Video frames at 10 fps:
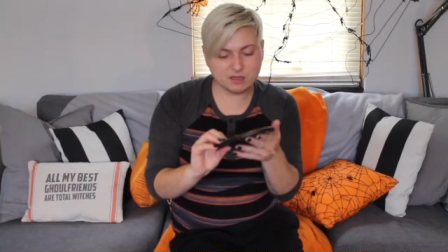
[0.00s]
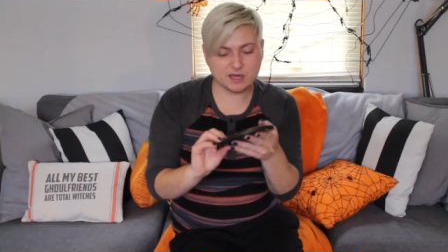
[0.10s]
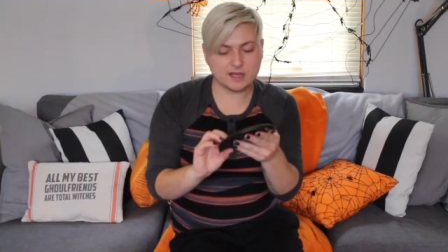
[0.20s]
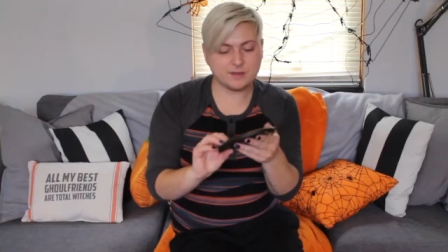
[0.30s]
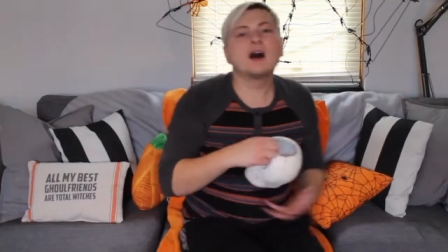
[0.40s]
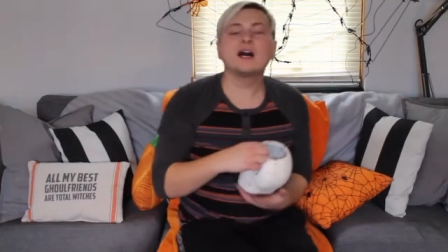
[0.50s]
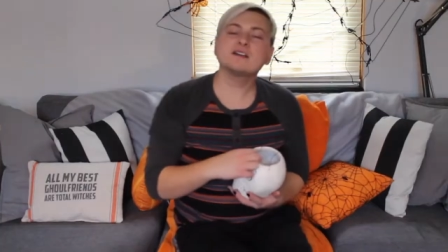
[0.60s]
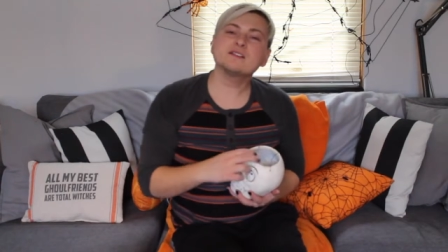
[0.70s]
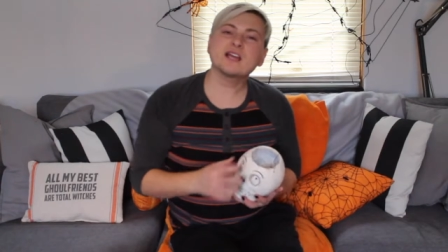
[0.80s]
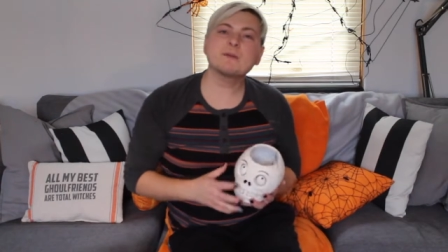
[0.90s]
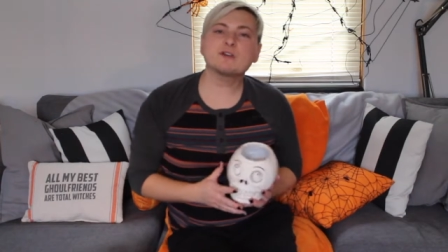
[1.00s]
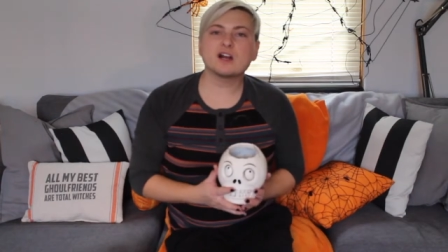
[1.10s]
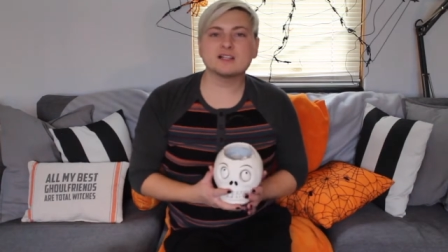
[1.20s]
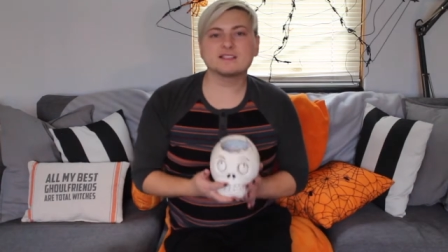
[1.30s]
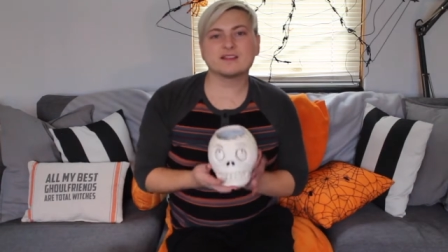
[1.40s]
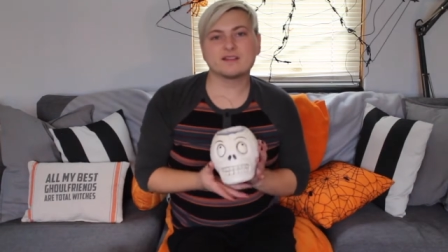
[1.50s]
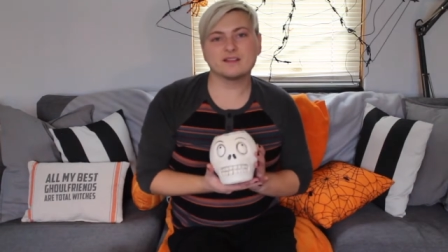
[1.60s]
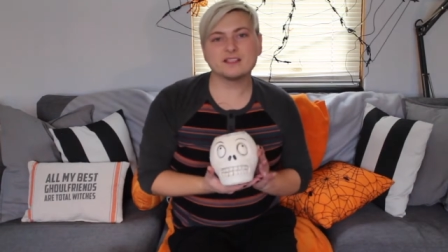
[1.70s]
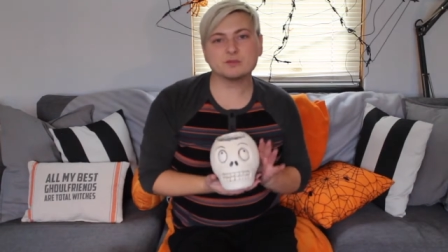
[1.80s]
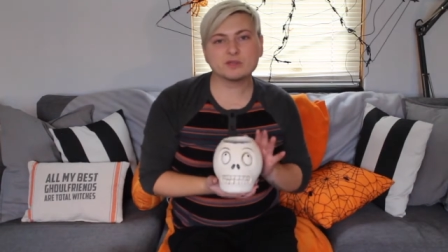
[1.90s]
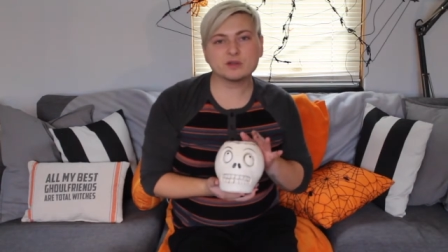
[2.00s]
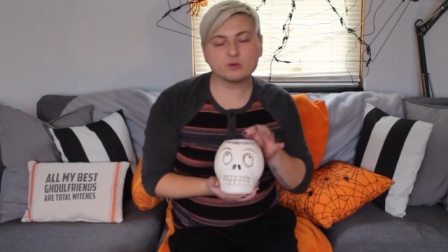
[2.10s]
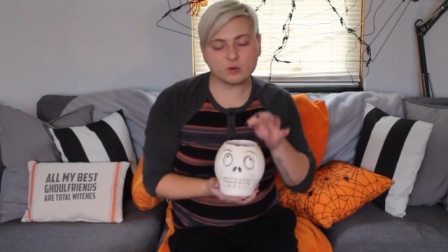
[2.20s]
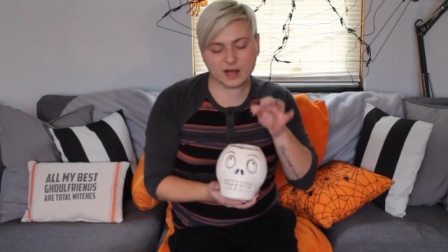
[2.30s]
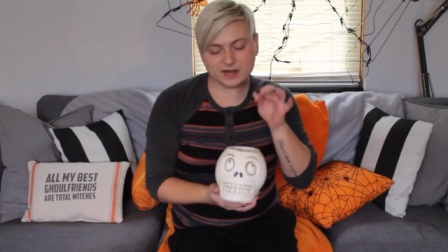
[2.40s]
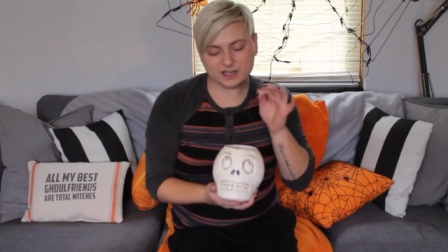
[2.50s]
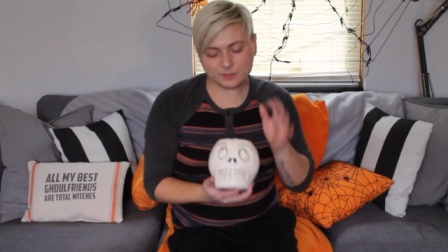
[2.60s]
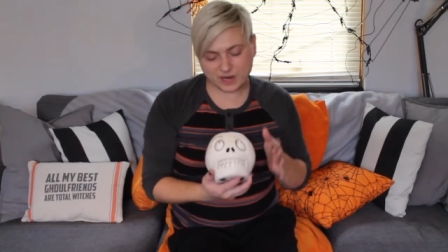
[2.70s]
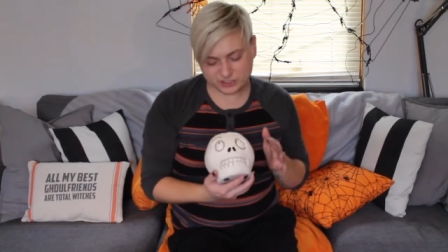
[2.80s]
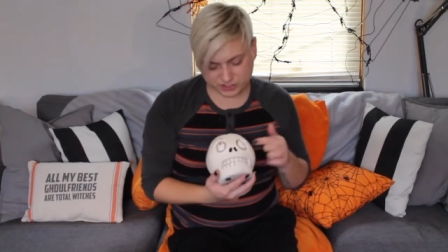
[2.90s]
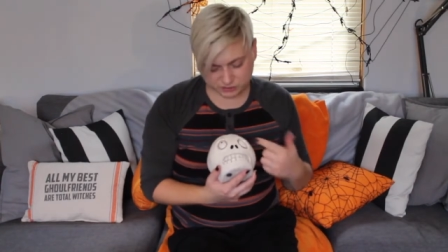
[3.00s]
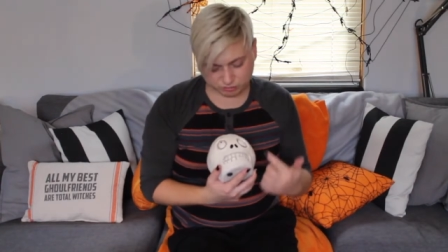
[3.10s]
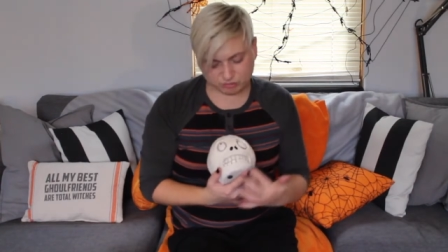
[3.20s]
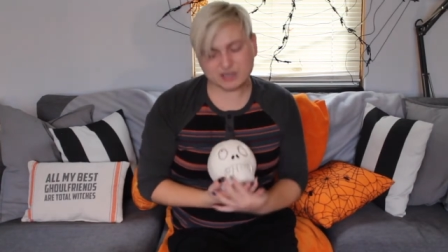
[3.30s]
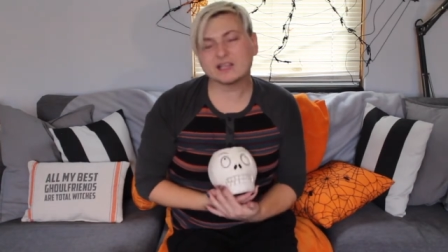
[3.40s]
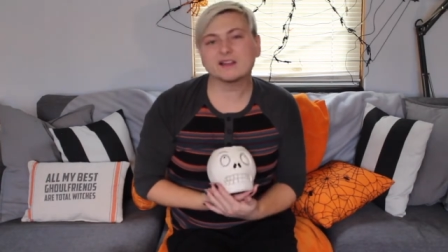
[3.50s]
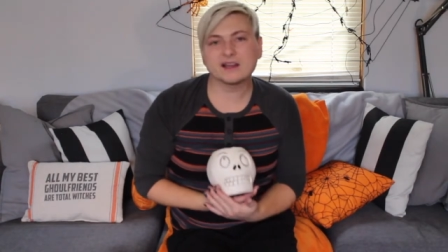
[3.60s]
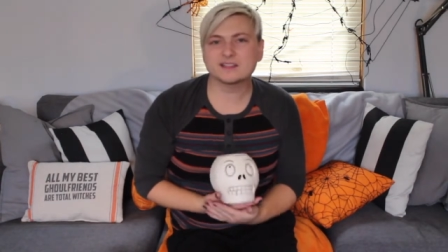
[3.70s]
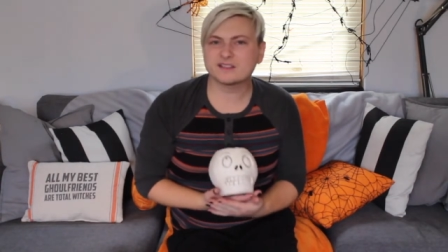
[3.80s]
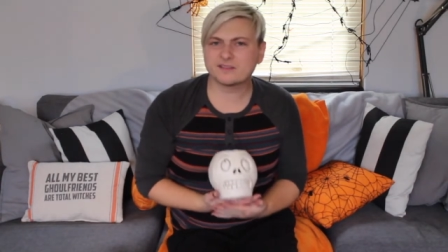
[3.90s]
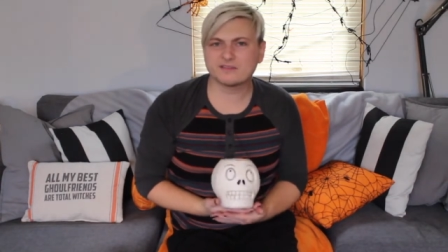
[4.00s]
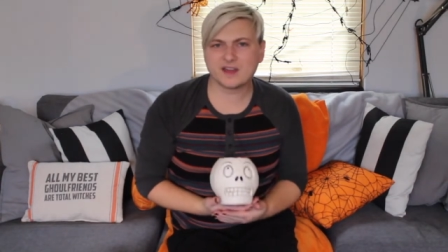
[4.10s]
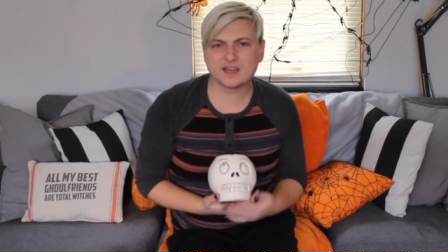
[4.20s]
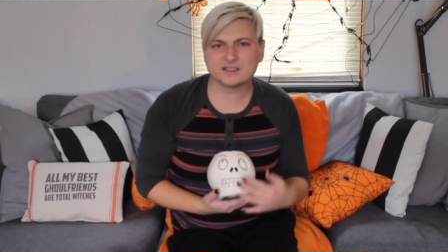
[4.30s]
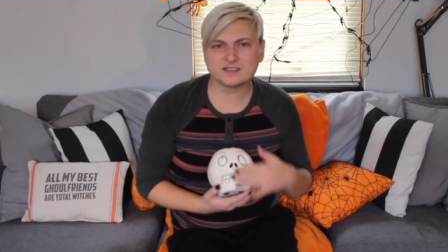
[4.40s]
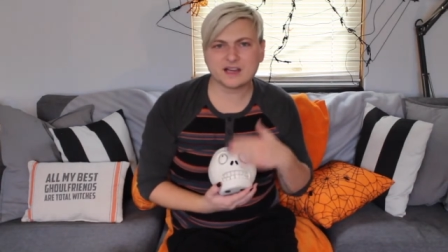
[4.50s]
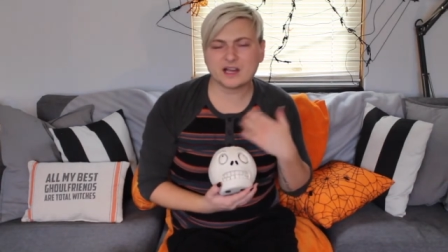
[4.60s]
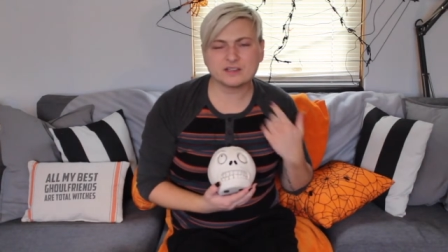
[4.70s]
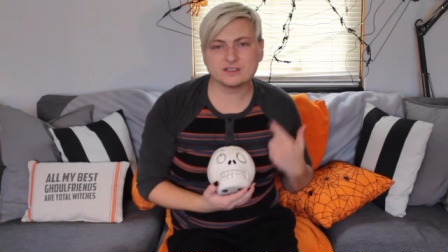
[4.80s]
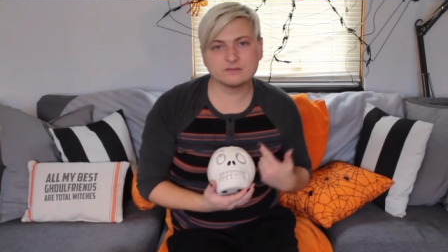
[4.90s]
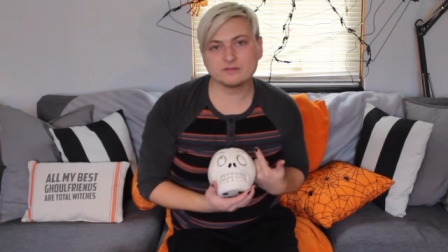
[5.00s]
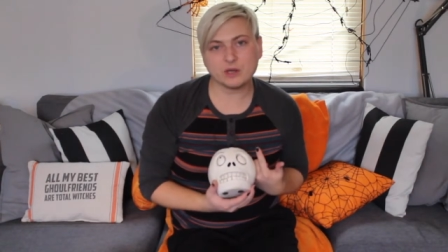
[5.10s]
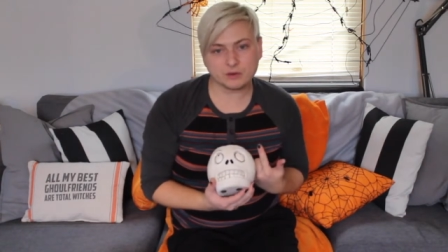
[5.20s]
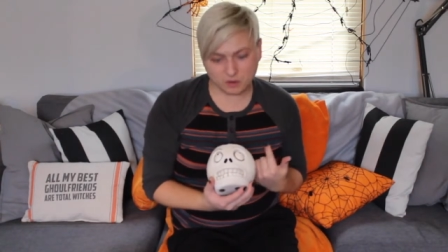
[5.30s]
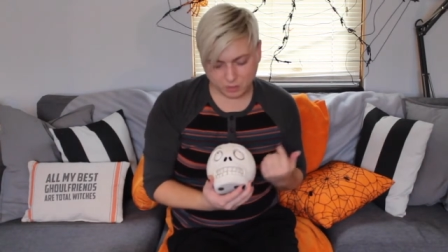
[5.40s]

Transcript: on it. I also came across this really cool item. I just really liked the base. I don't know